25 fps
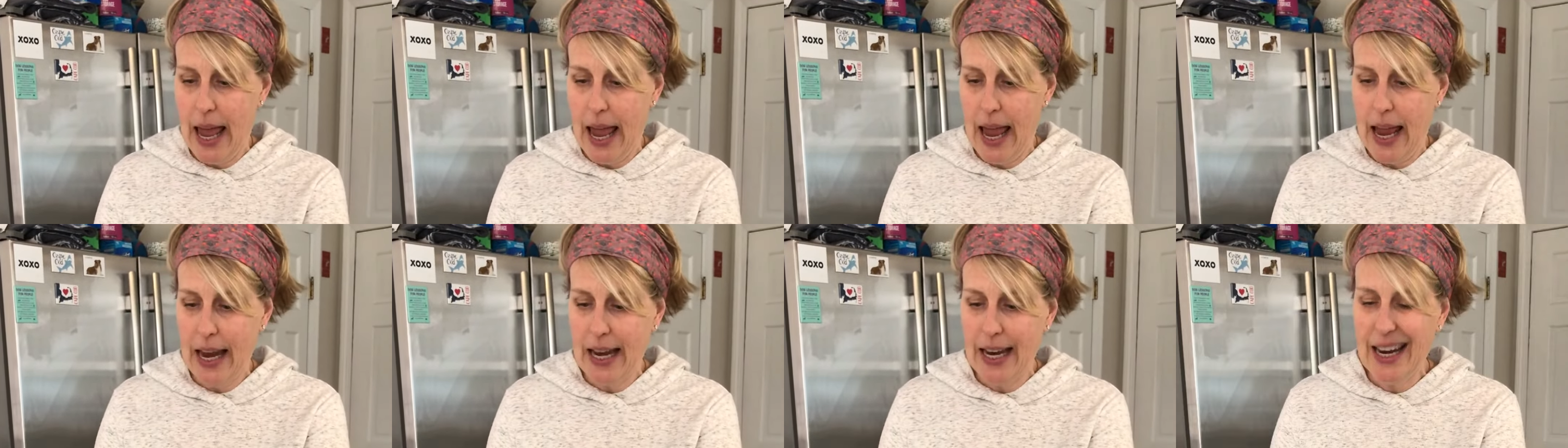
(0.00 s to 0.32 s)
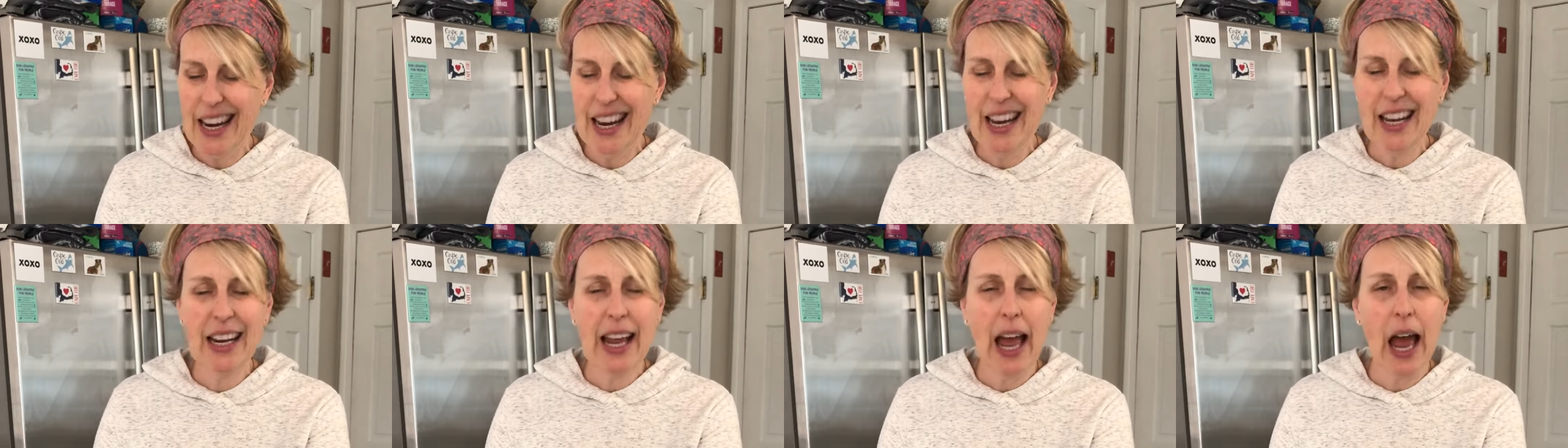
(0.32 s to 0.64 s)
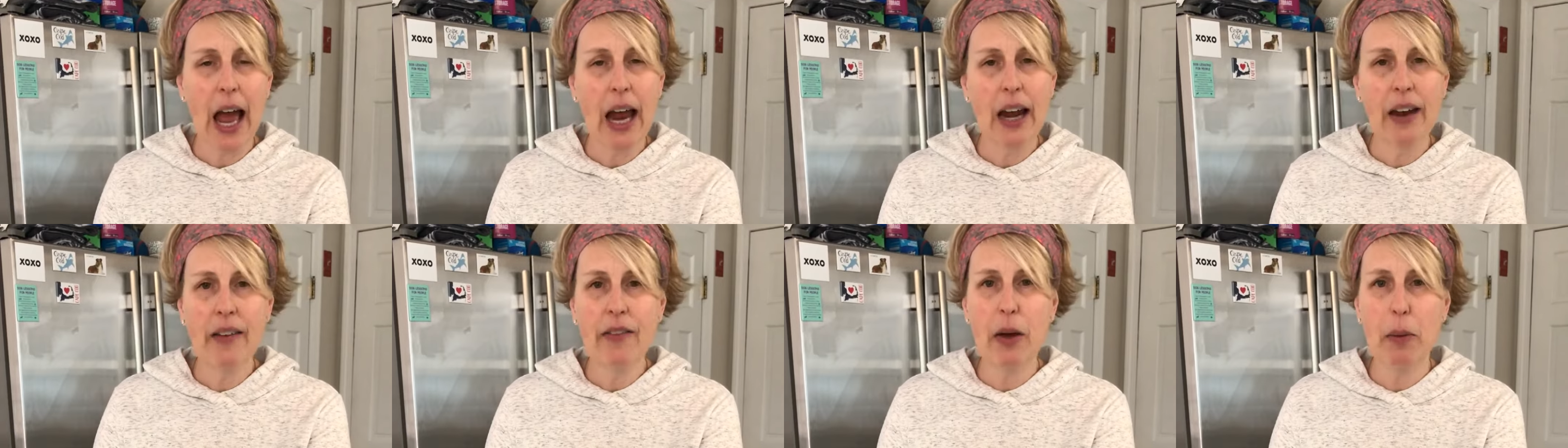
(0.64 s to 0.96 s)
and you need
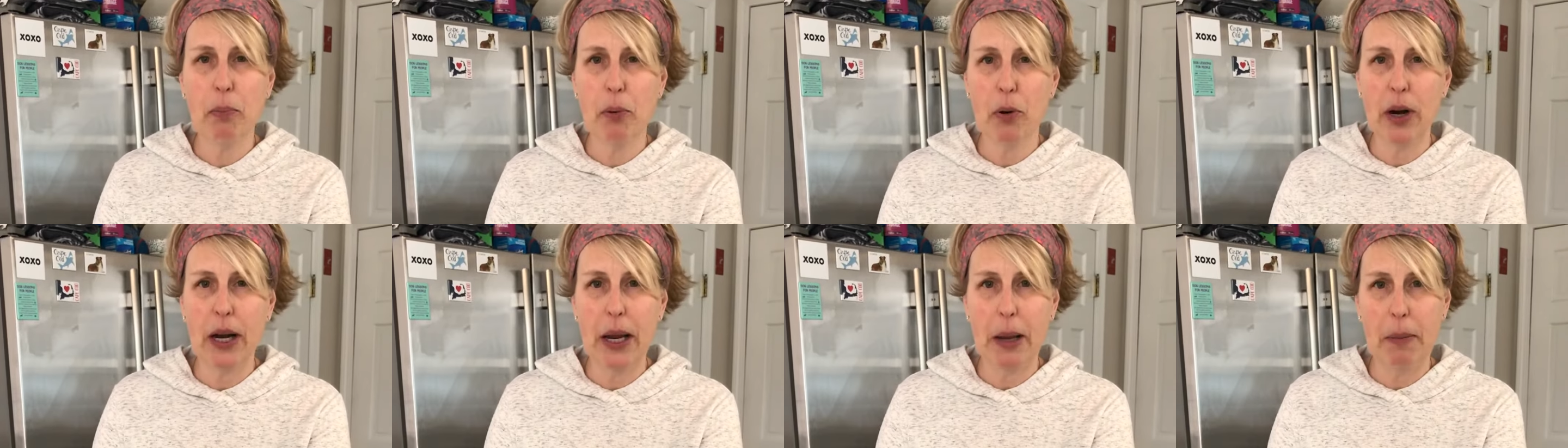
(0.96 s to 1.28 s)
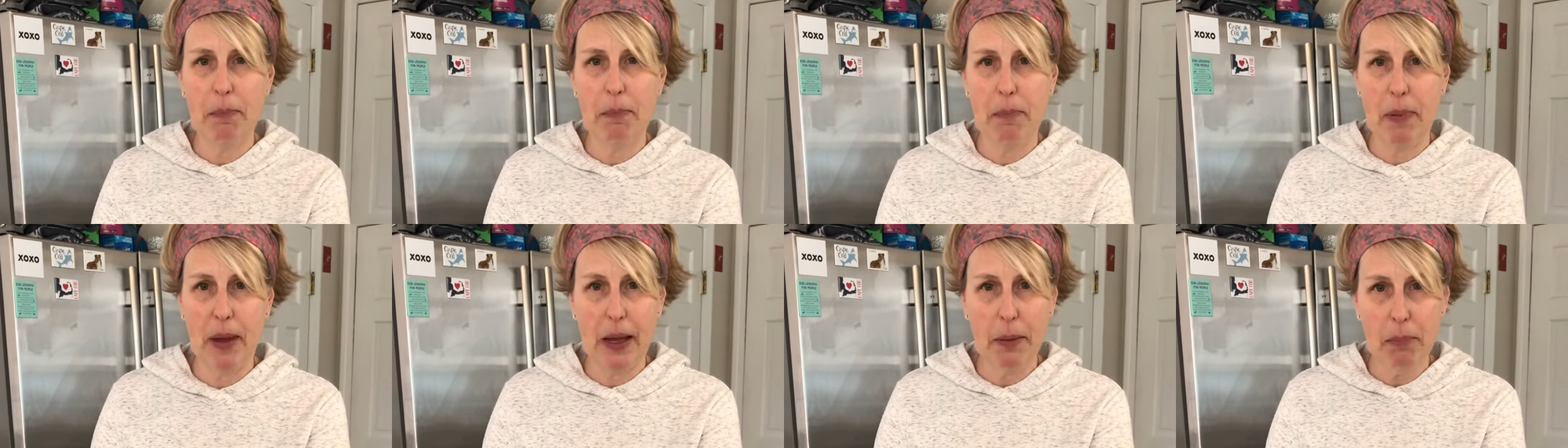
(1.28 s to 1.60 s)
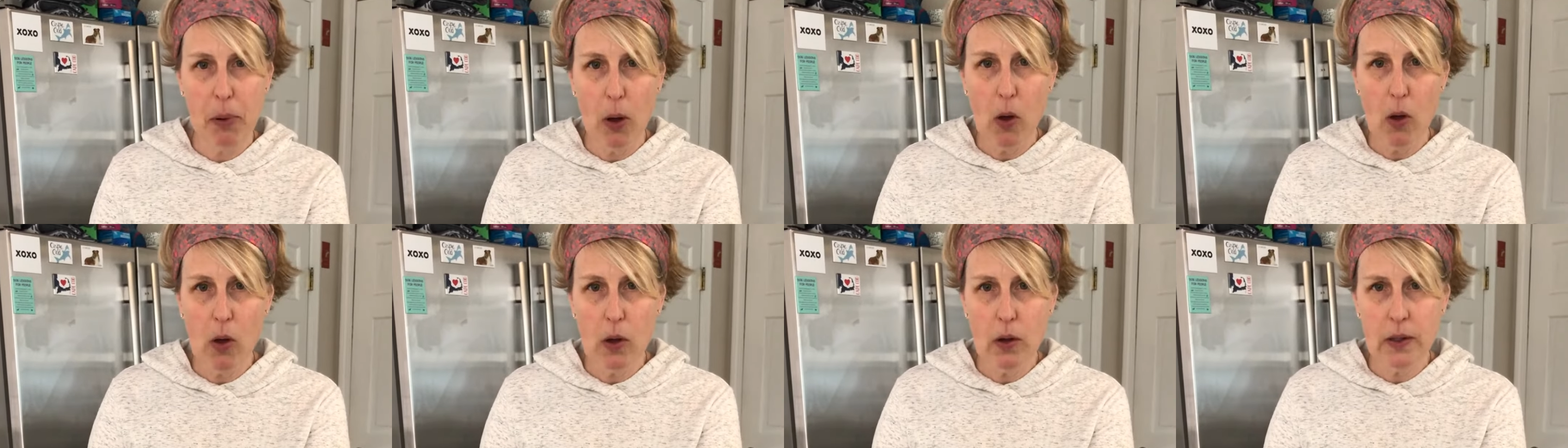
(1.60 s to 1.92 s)
kind of a pretty big
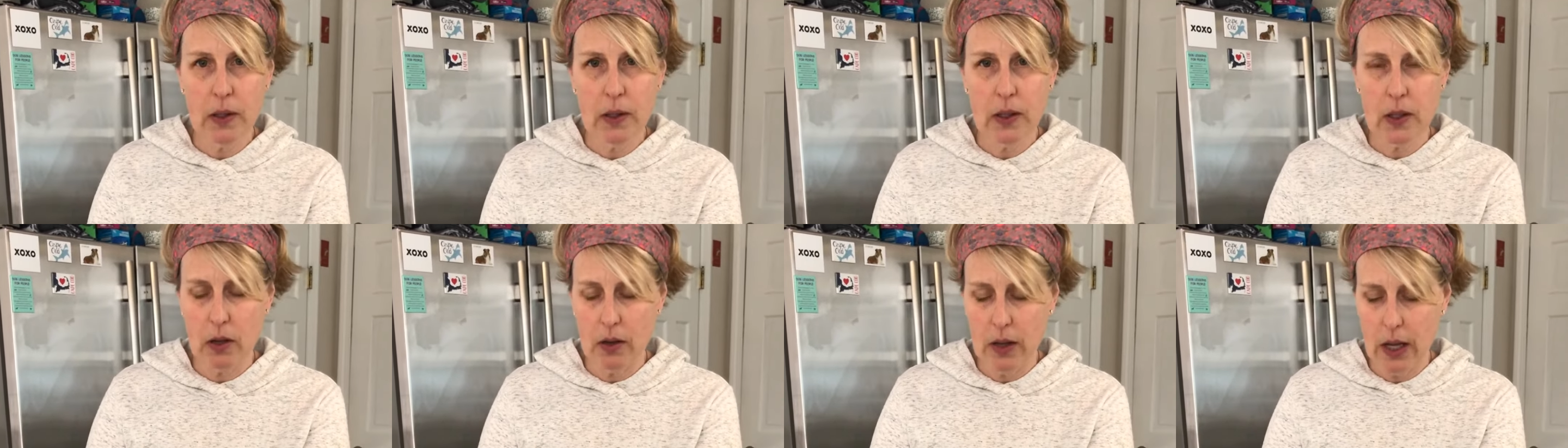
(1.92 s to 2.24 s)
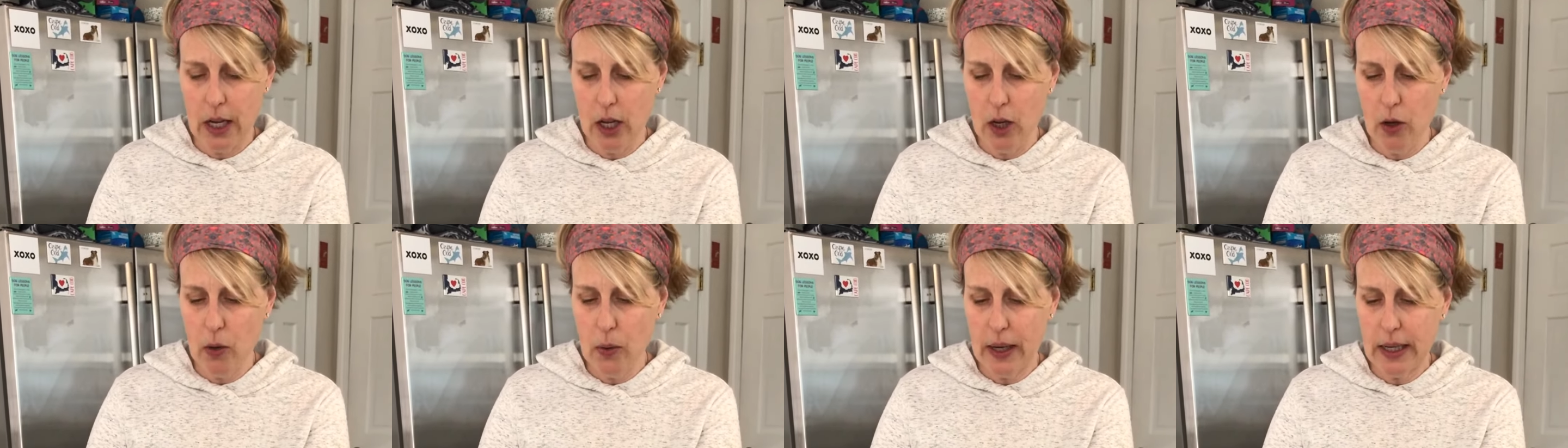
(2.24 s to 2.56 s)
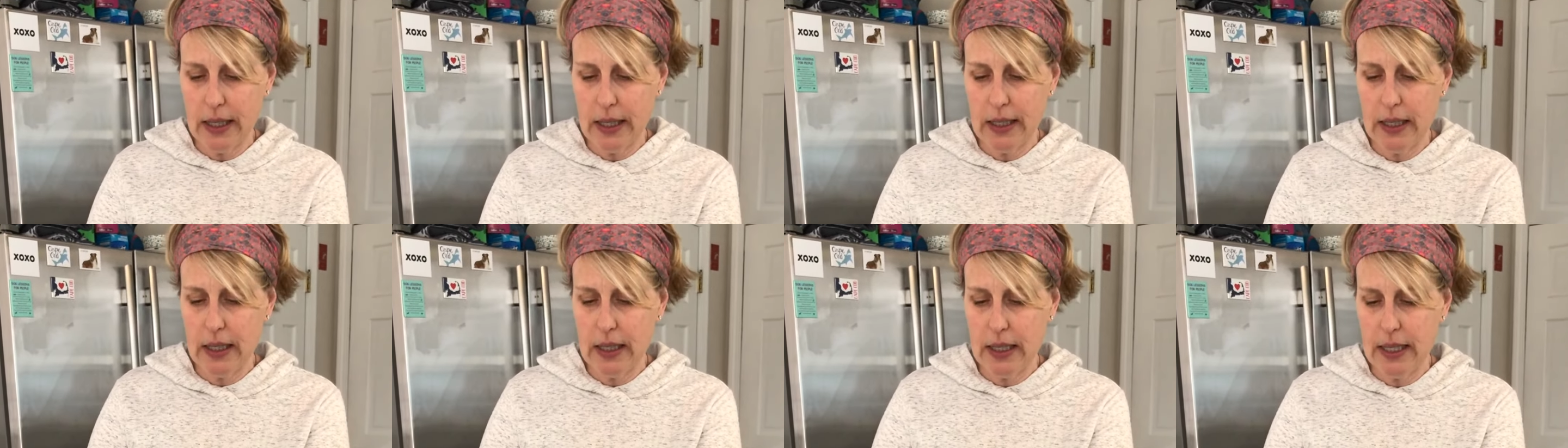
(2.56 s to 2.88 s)
bowl so that you can
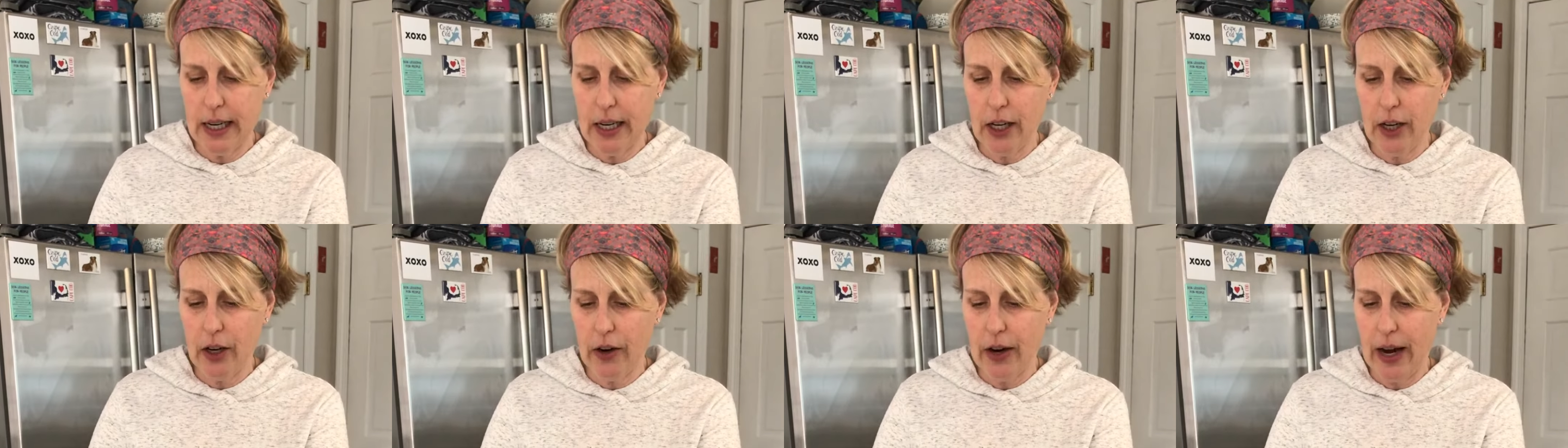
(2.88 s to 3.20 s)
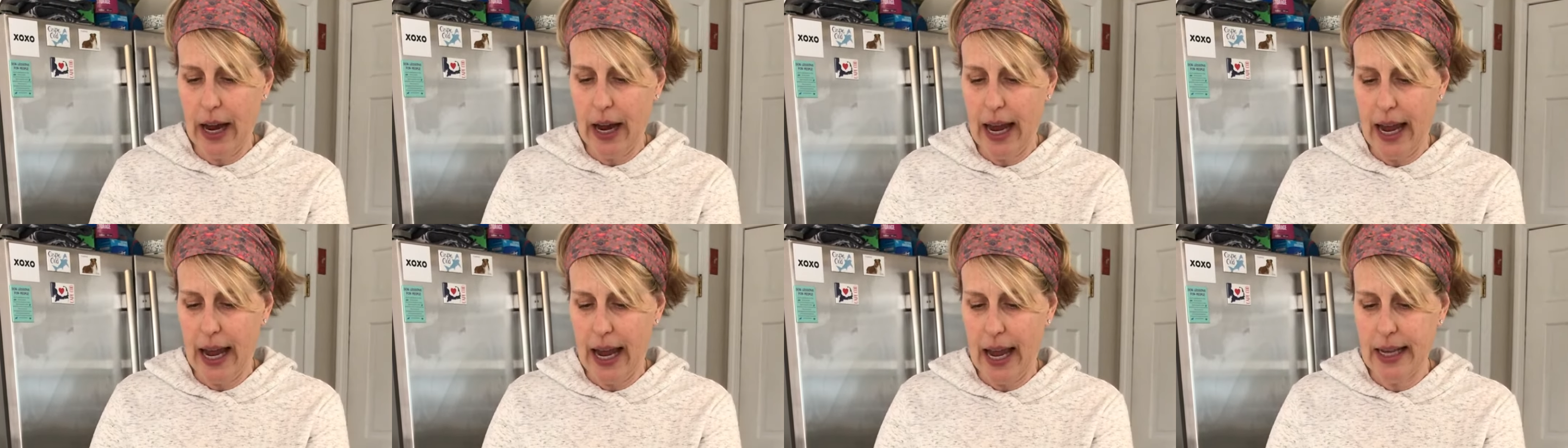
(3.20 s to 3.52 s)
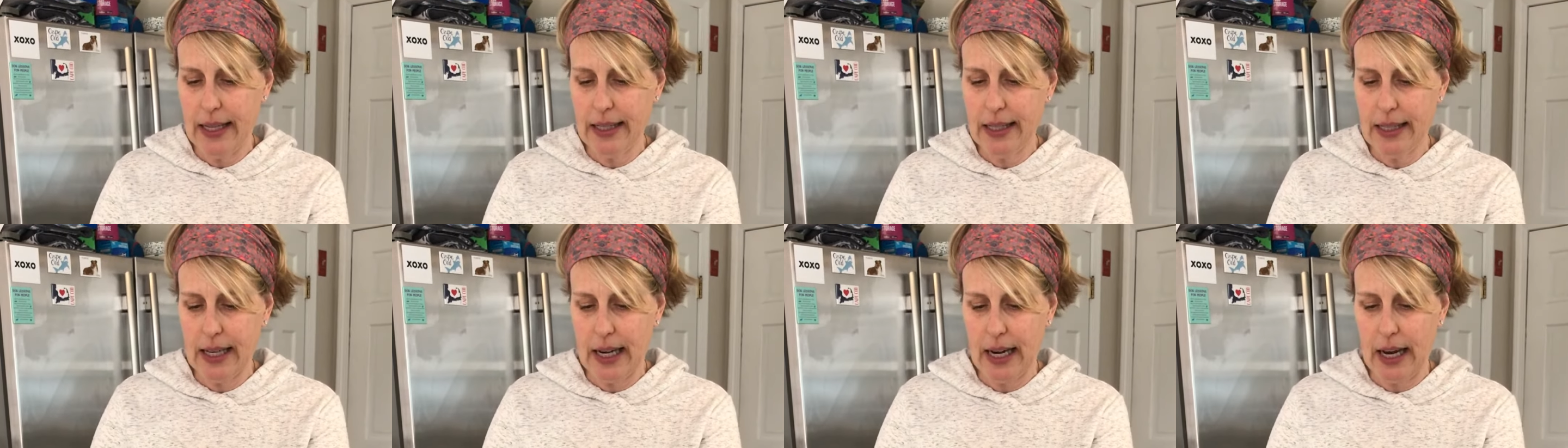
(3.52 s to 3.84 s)
stick your
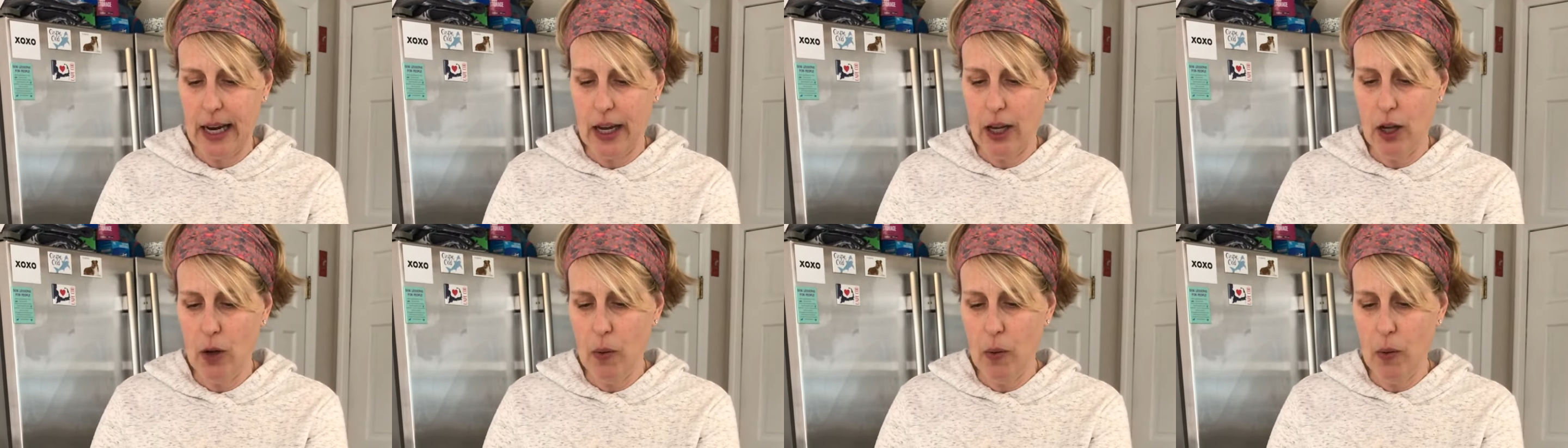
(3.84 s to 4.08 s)
hands in it.